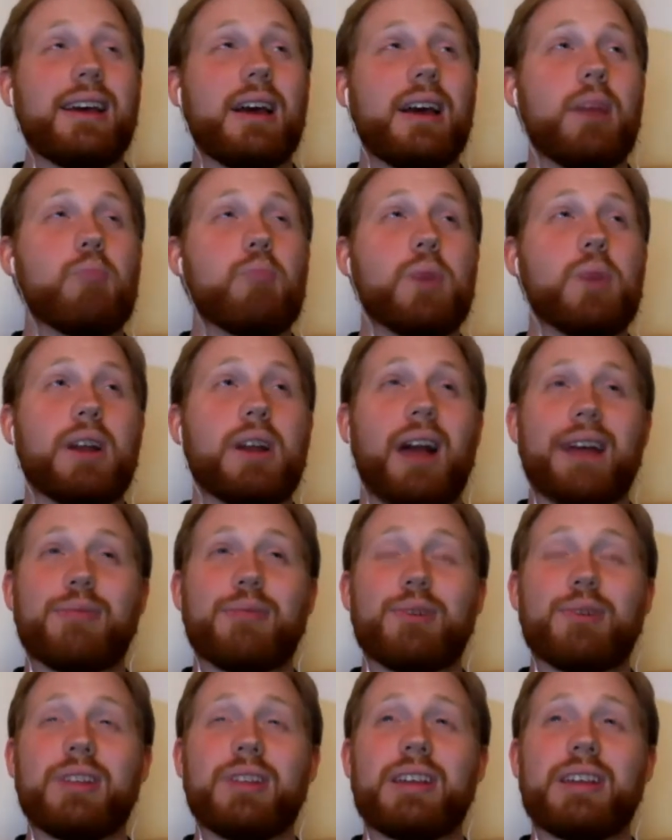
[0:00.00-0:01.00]
but I
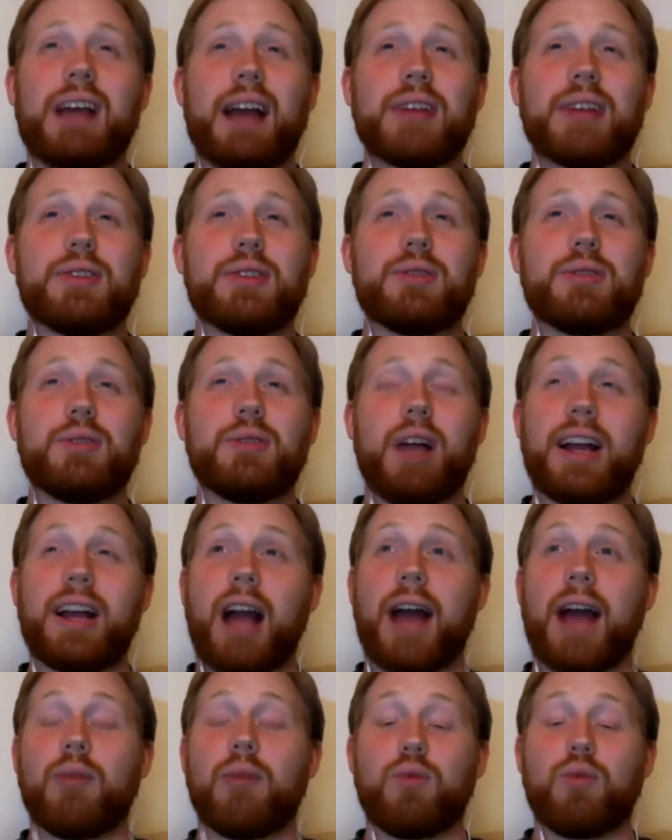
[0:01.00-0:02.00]
really
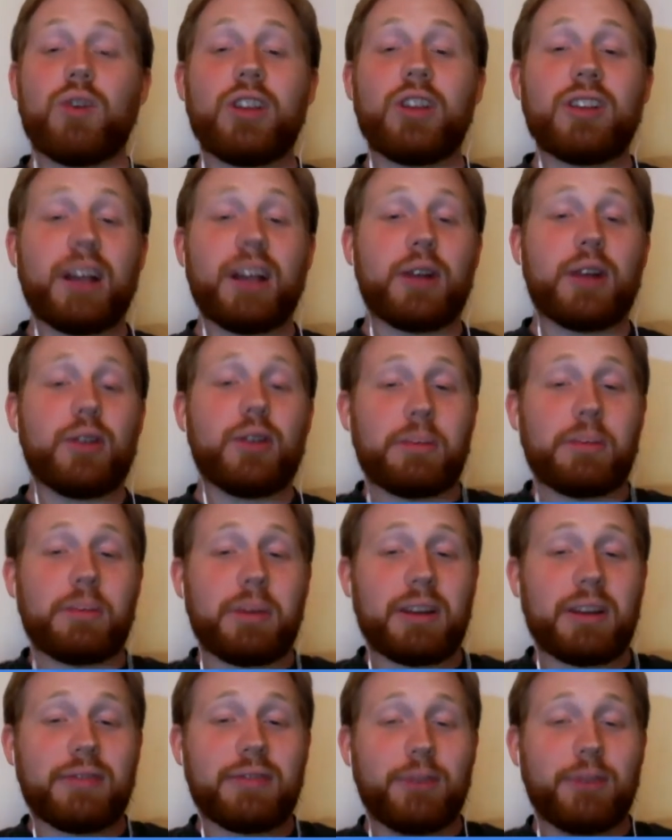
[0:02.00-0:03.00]
like who they
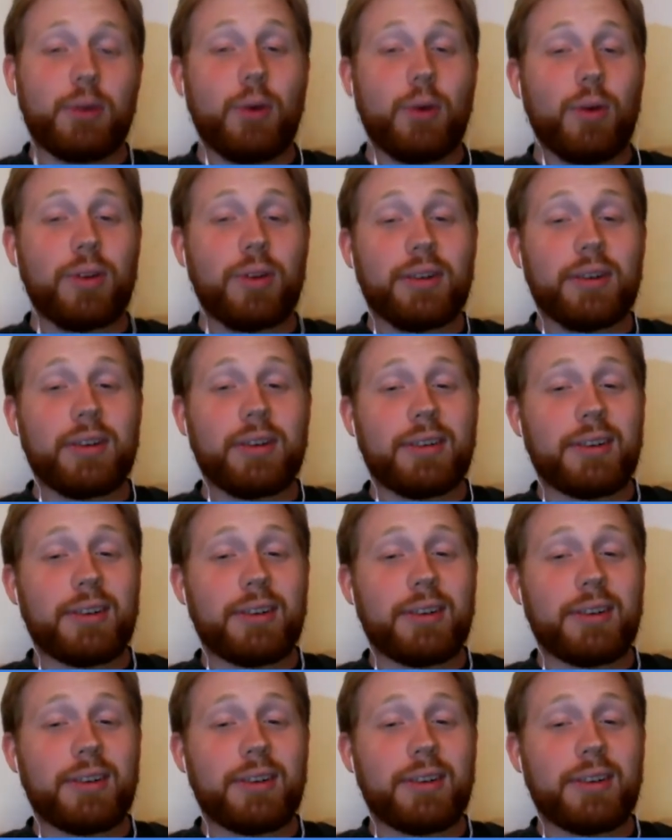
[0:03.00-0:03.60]
picked for Gordon.